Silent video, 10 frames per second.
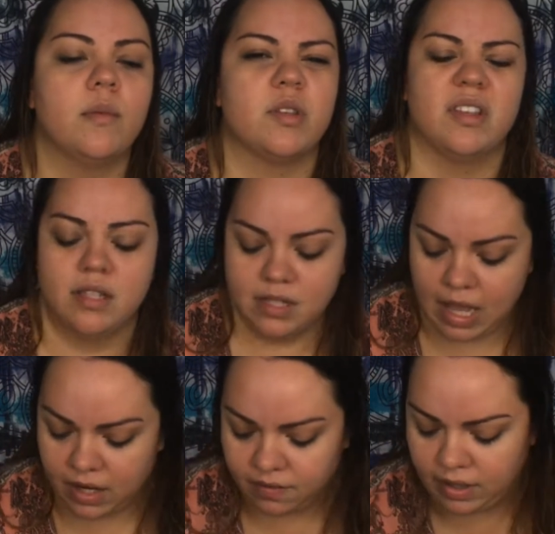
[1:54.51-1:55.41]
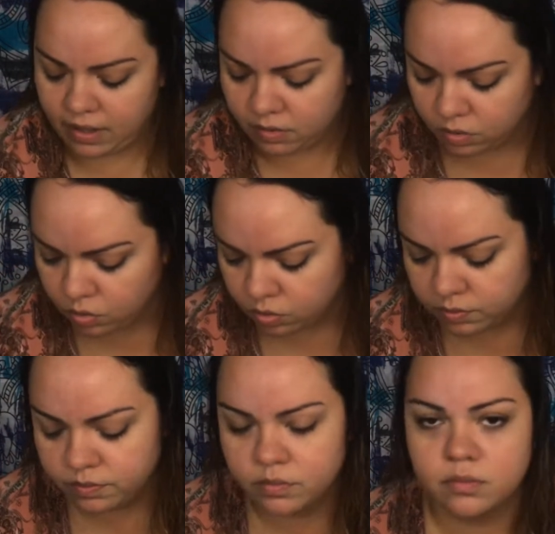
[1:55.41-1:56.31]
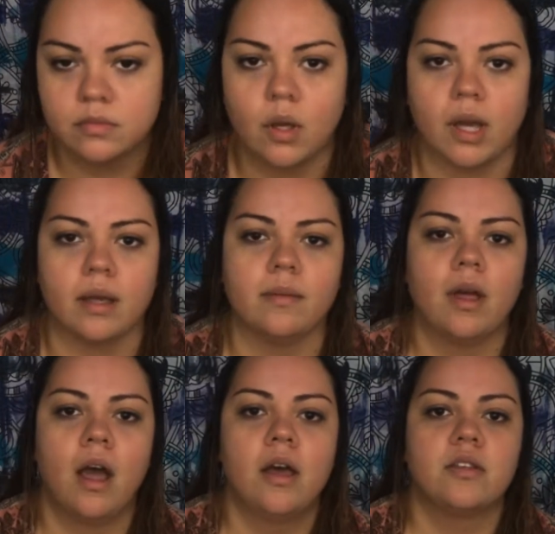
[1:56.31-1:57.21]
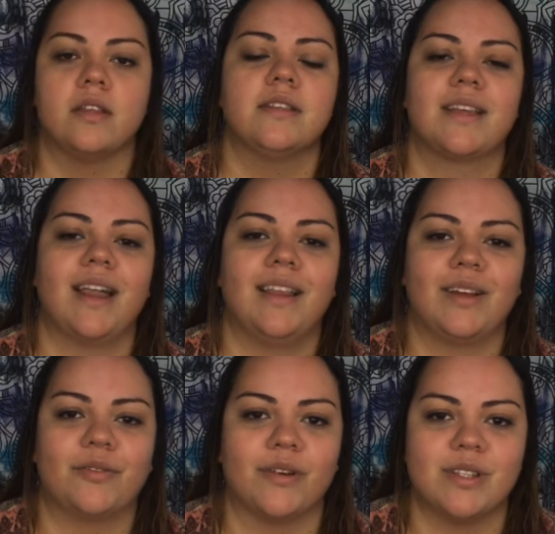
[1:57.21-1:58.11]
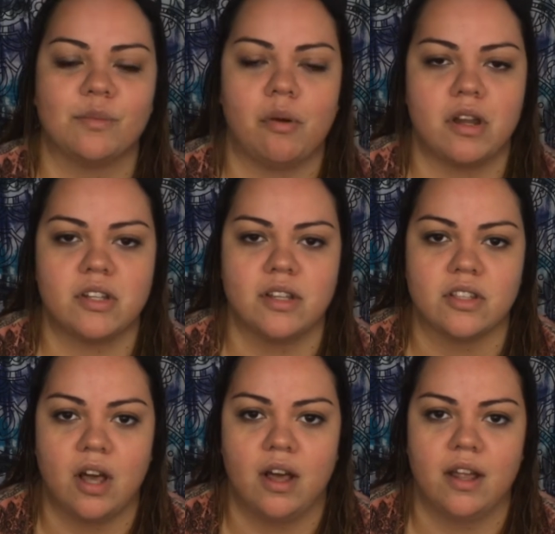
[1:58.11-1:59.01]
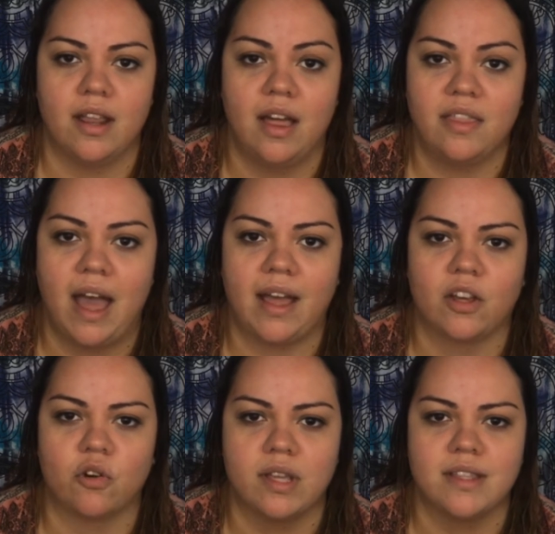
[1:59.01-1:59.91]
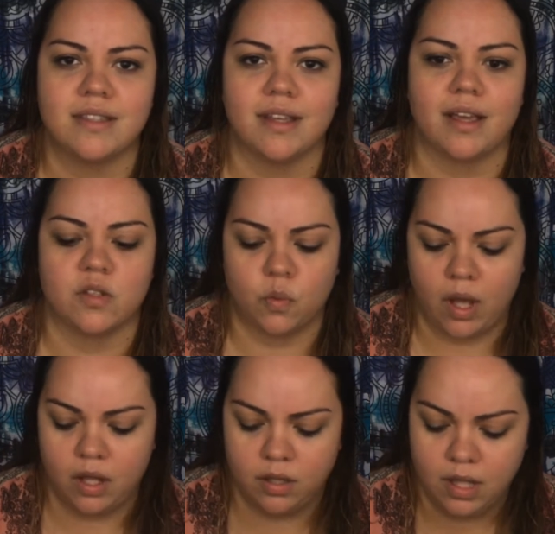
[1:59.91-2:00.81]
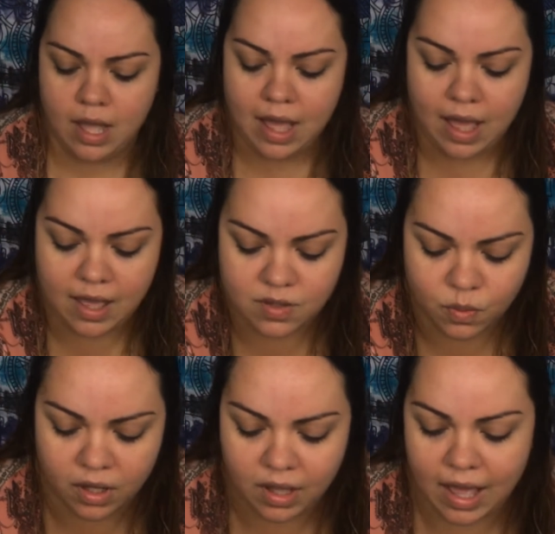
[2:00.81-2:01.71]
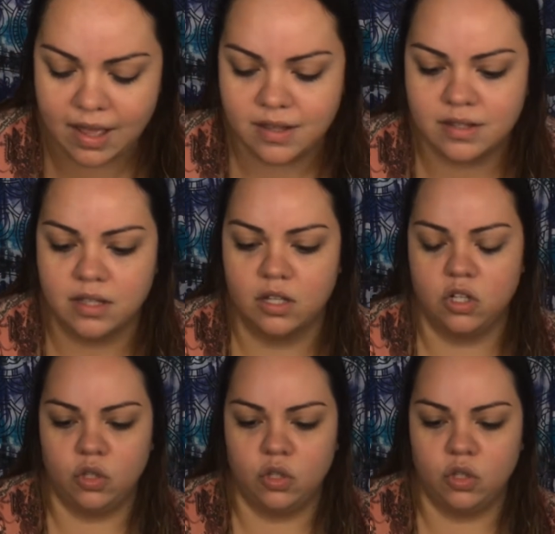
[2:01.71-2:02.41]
So this is kind of like, so this is kind of like a first impressions on that green stick as well as the